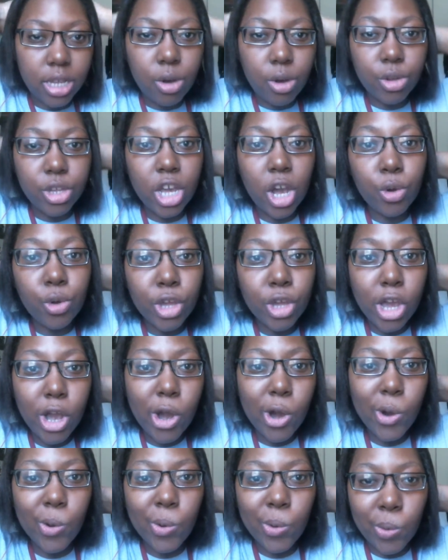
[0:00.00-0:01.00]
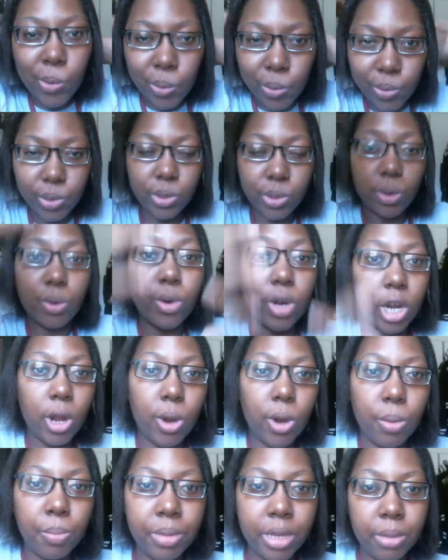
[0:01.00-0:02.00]
Yo, yo, yo, what's going
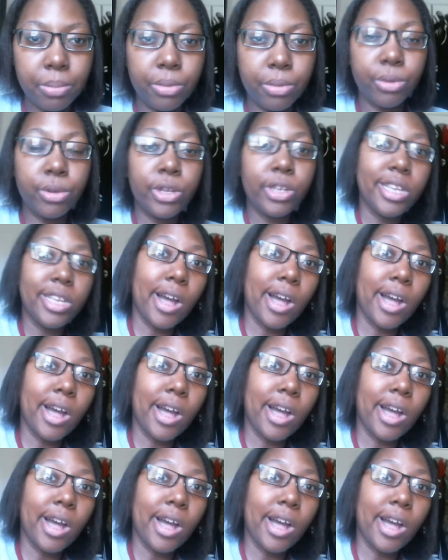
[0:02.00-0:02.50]
on, people?